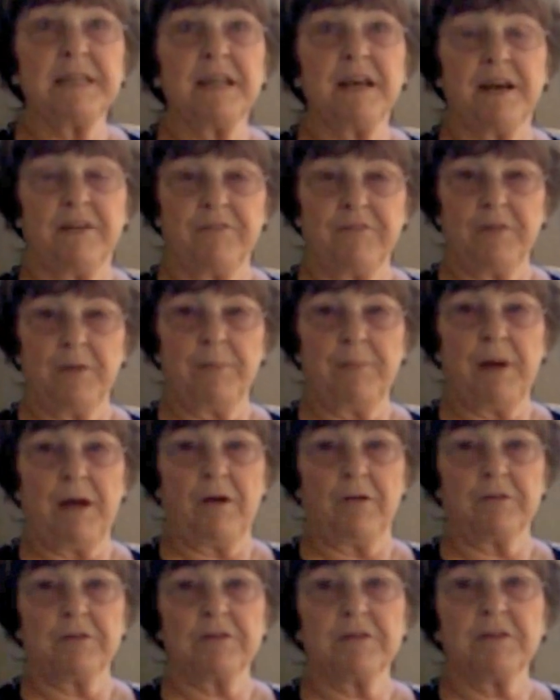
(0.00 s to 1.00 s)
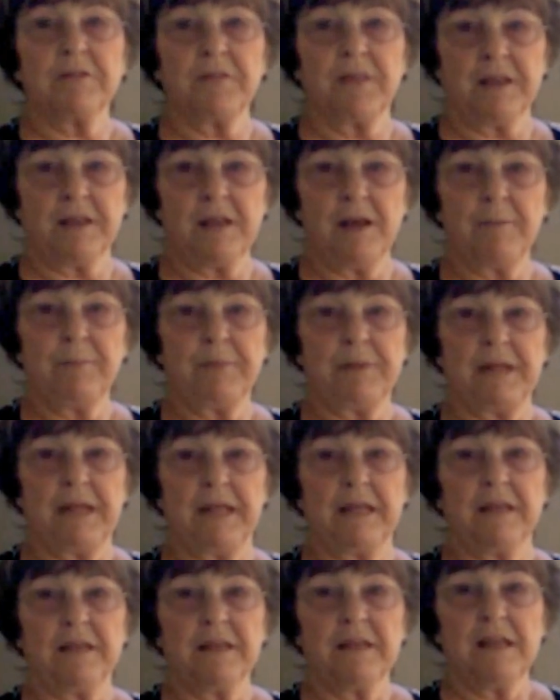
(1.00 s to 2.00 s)
enough about the
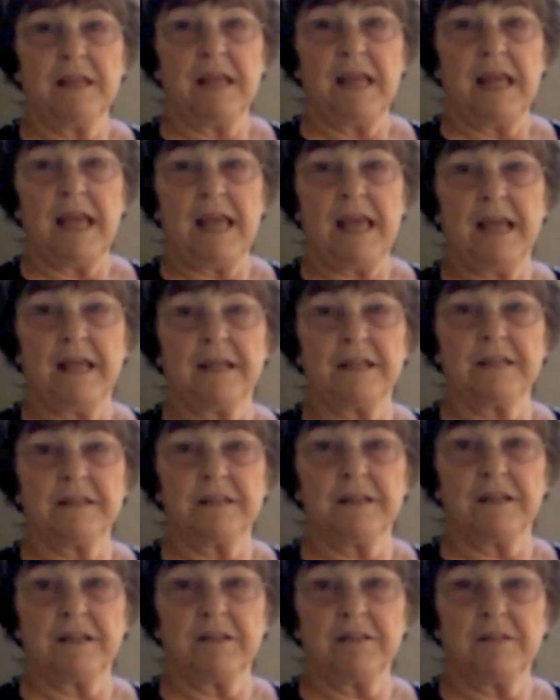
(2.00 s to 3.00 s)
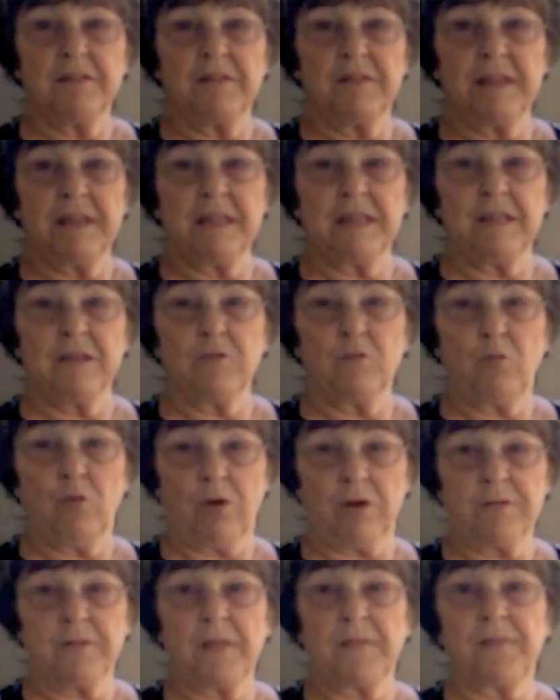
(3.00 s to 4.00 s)
company and the
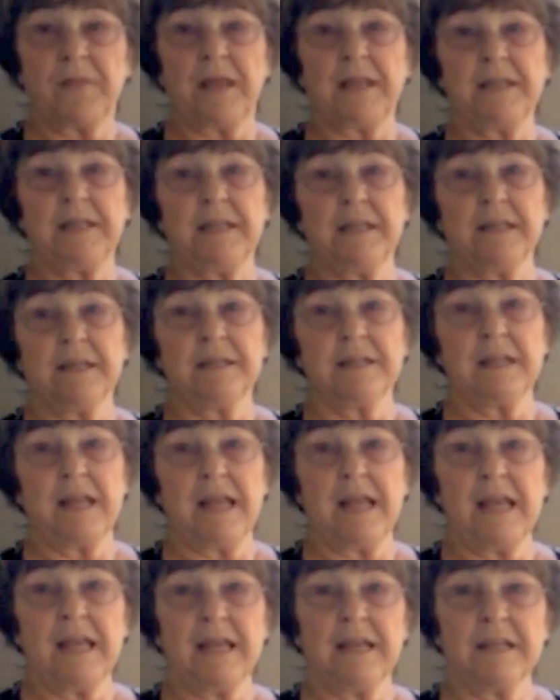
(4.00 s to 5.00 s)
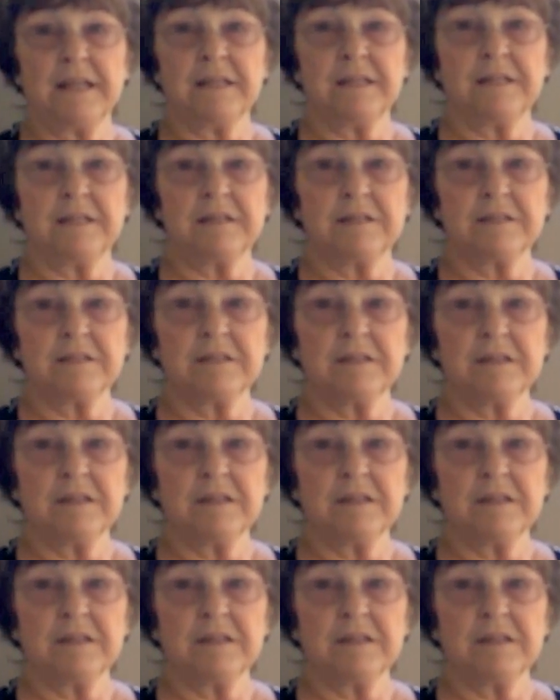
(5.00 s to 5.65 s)
work that they did, and